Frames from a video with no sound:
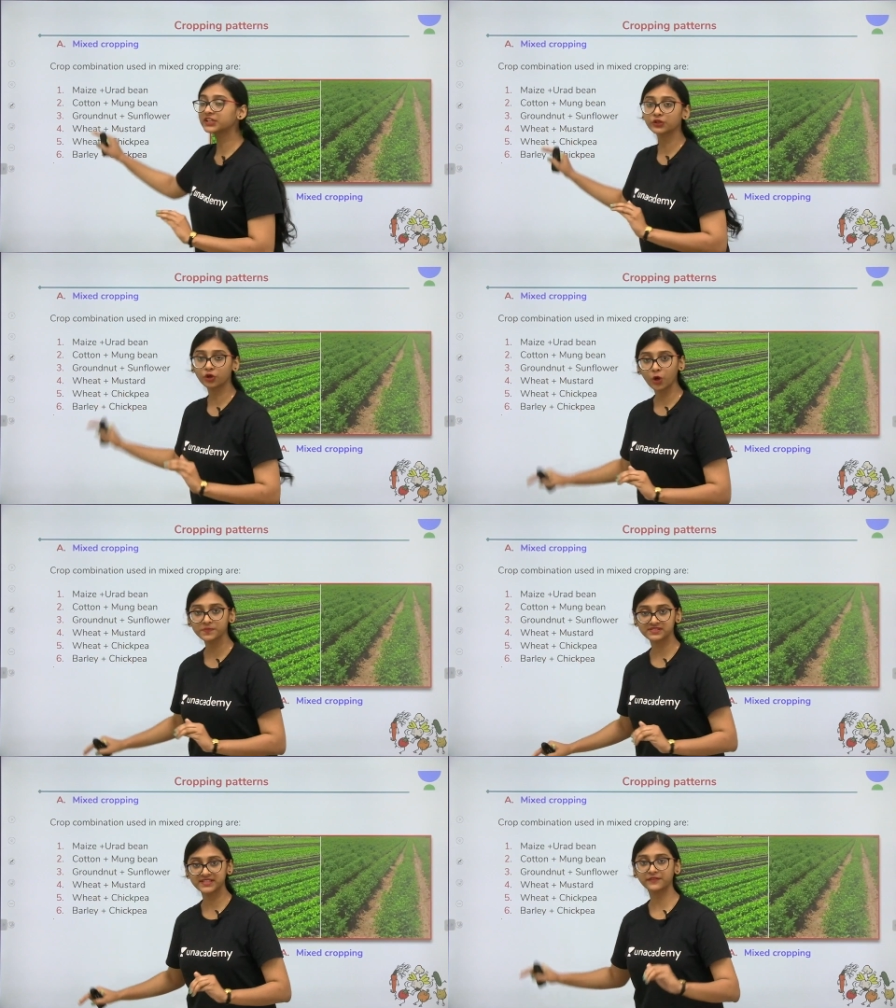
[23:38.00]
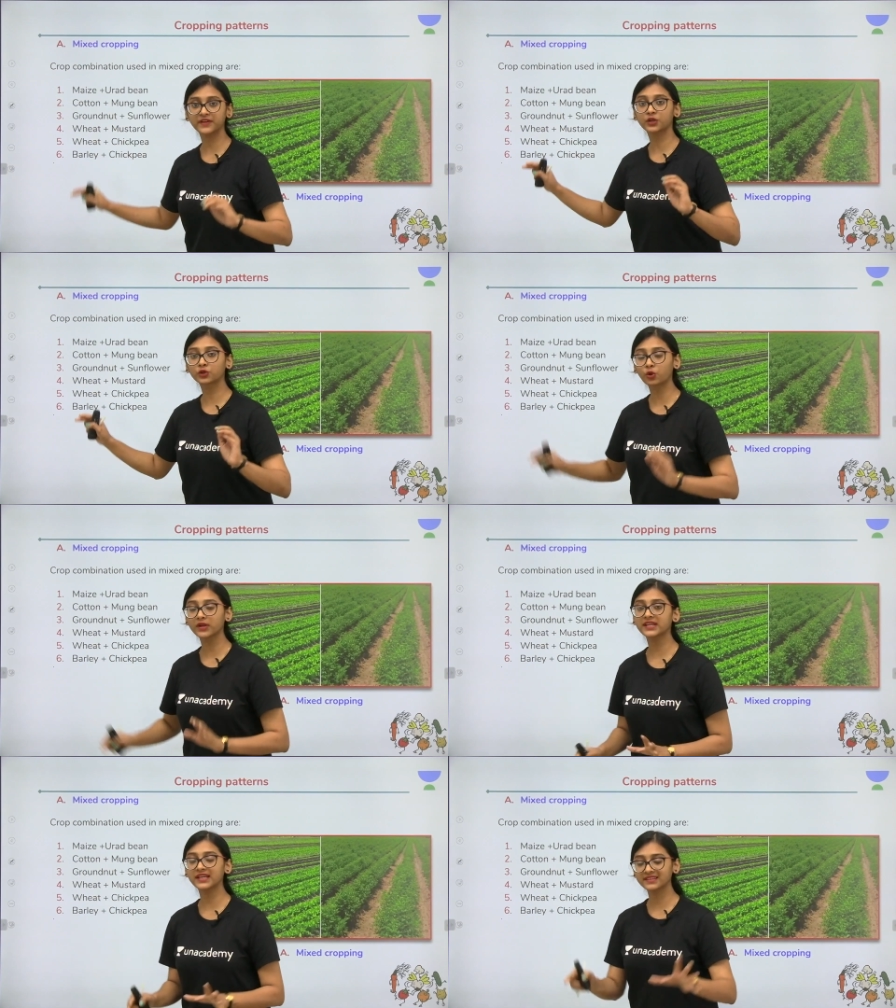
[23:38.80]
the crops that we are
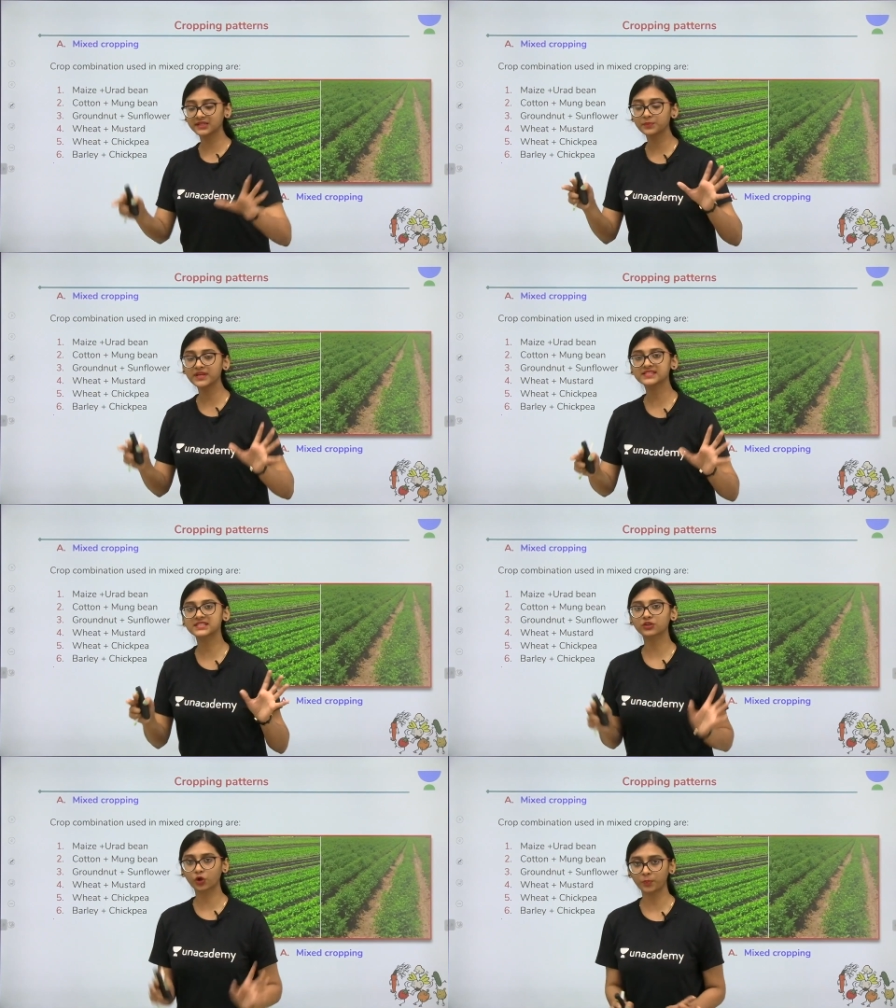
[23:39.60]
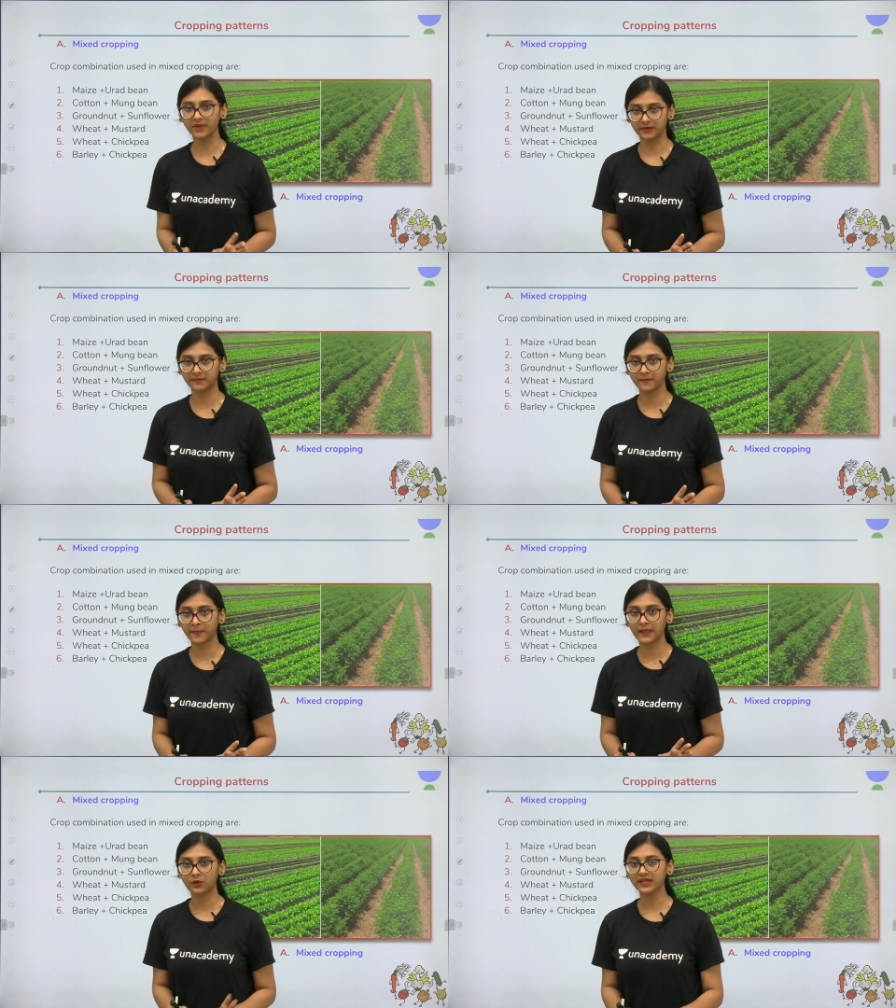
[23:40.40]
growing in the mixed cropping,
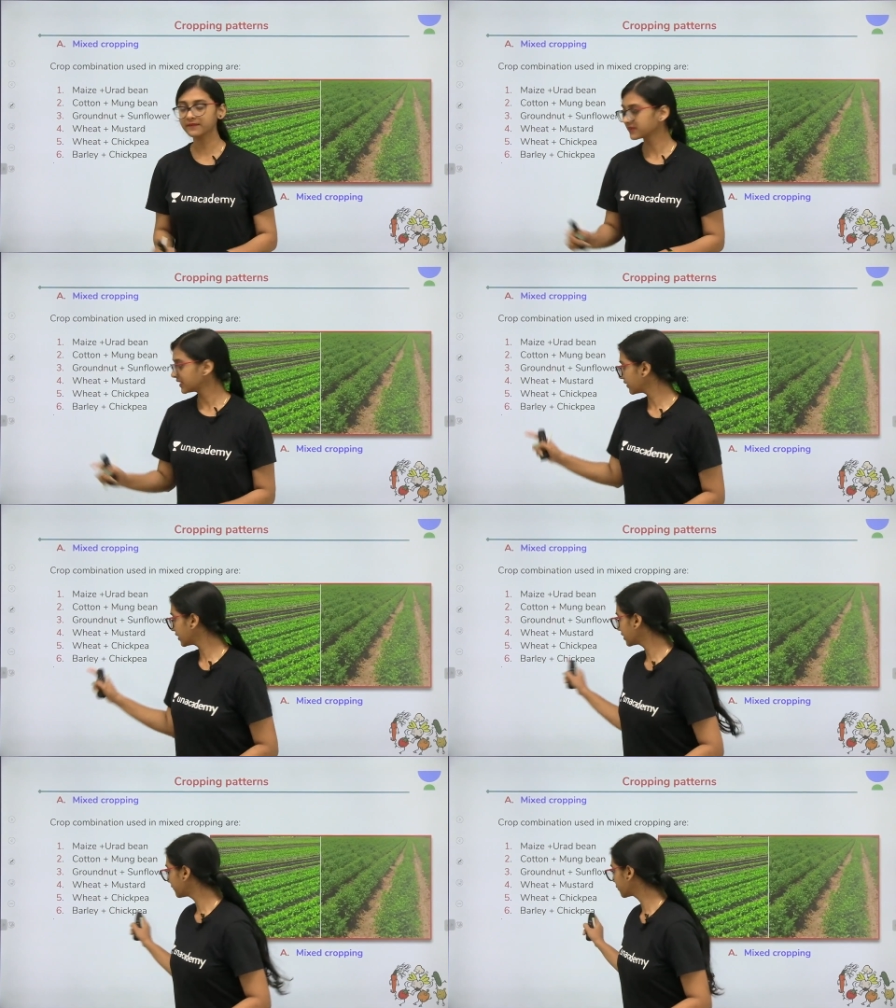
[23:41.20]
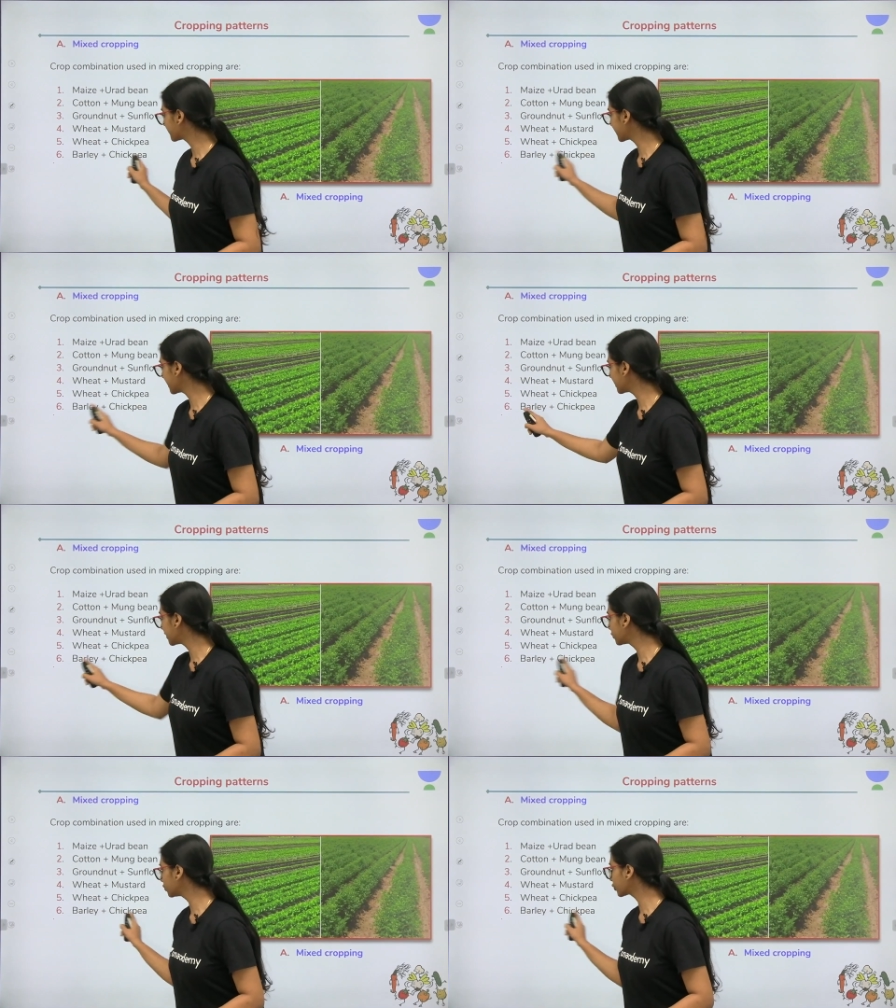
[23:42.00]
okay? If you see
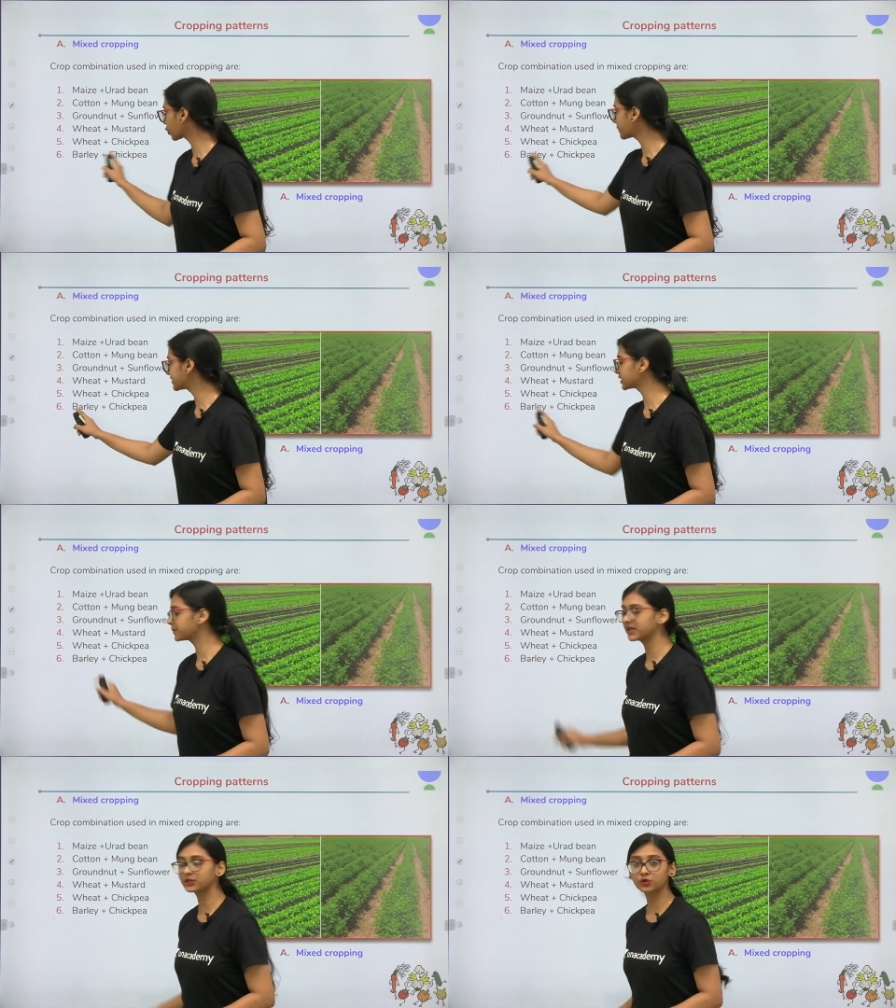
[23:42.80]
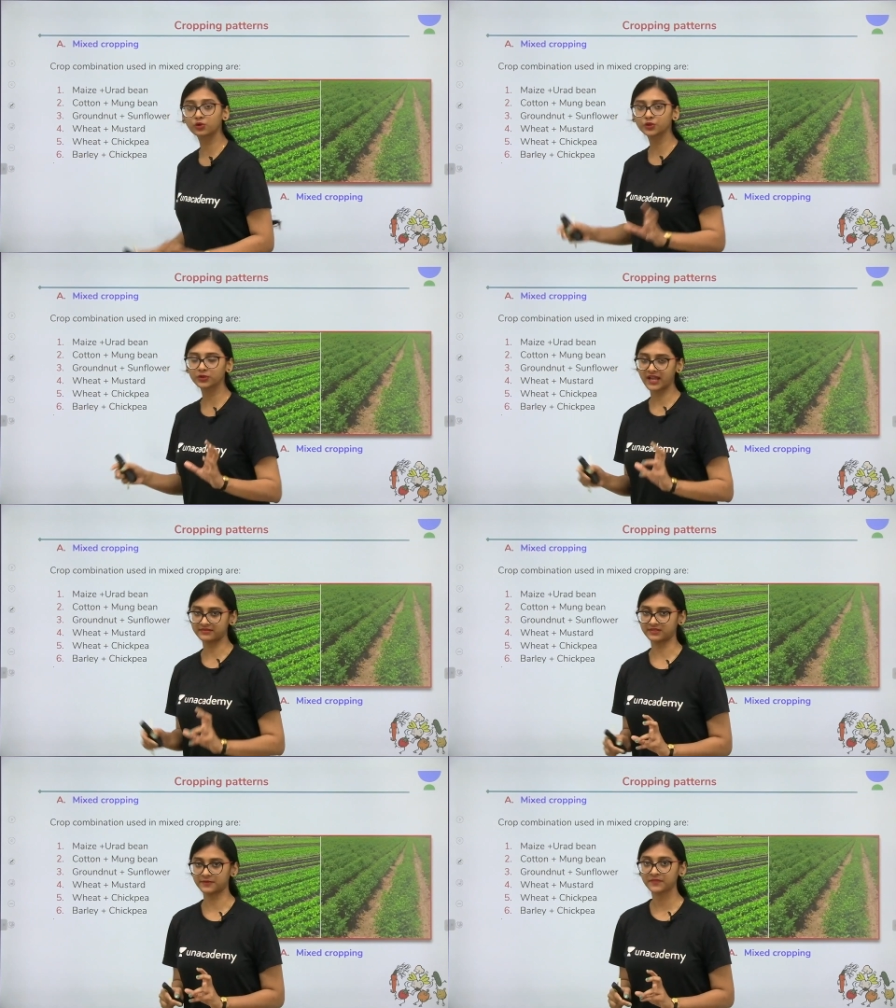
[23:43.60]
here, two crops is being grown
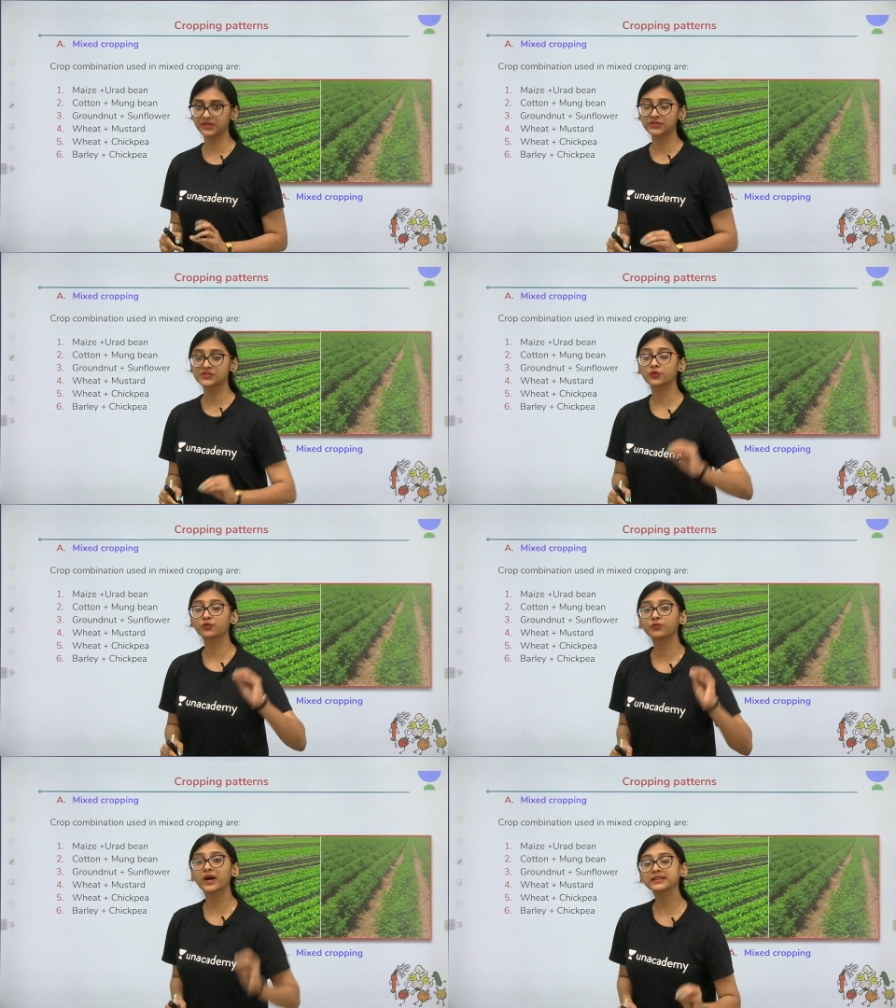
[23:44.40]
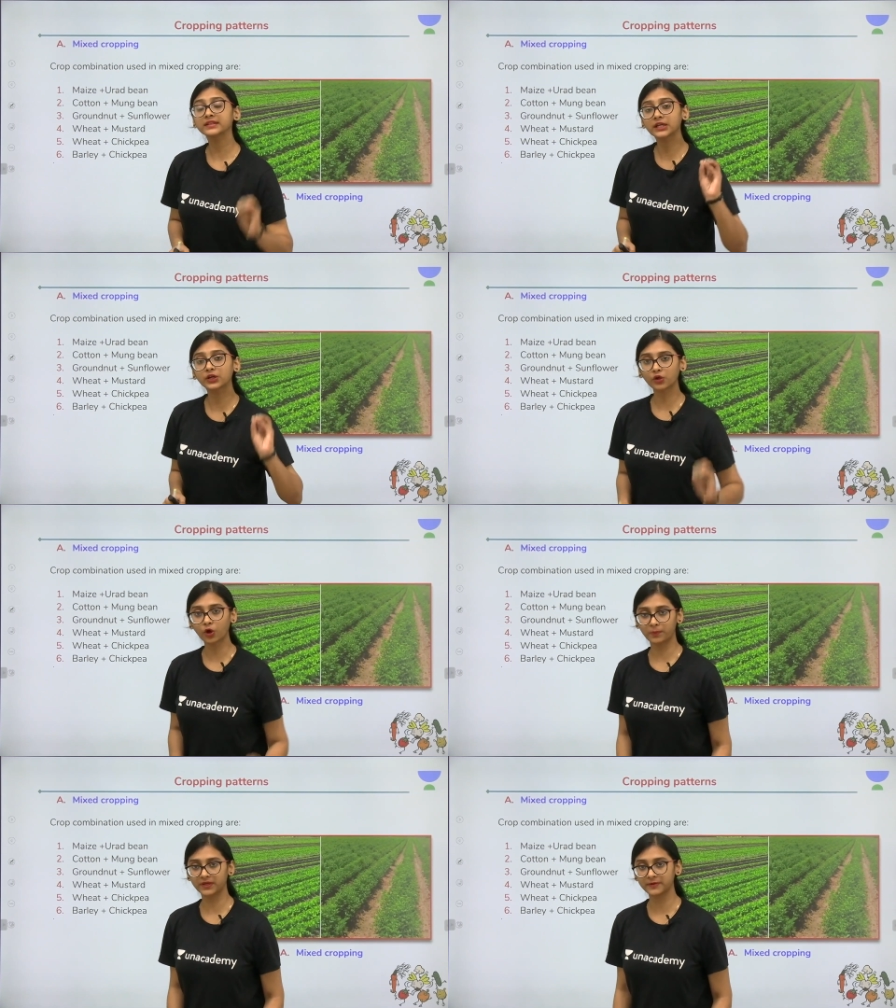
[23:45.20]
together. So one
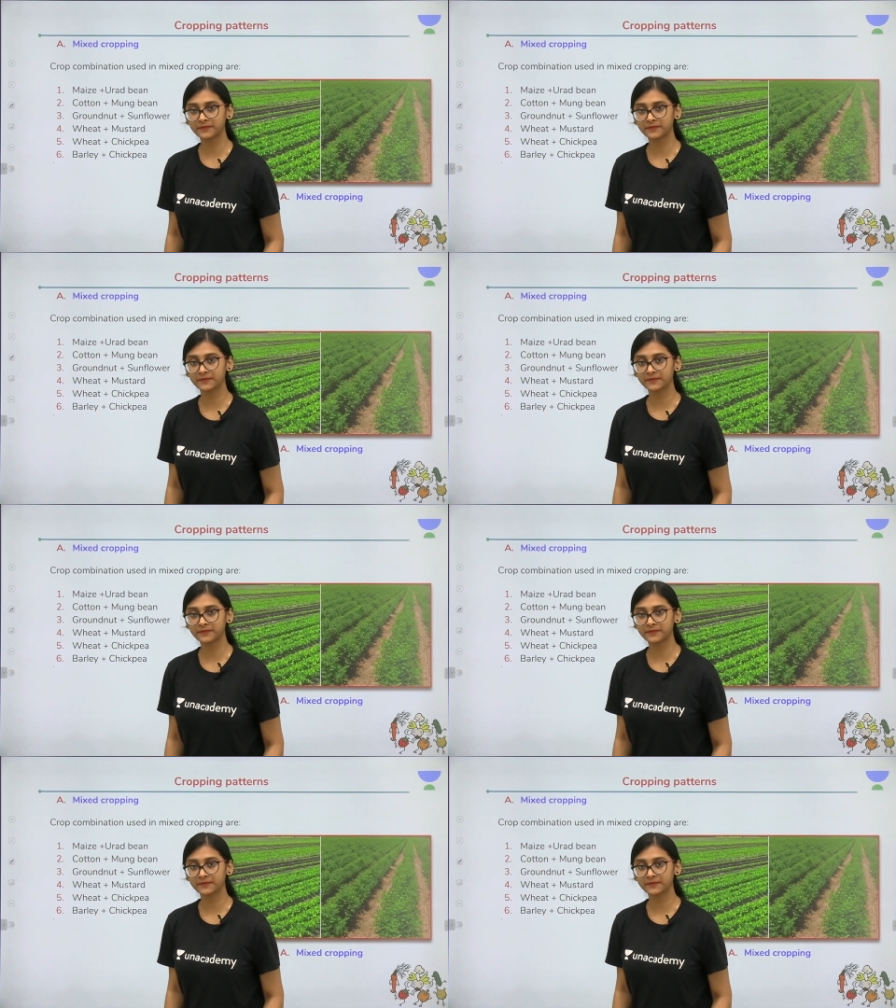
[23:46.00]
crop,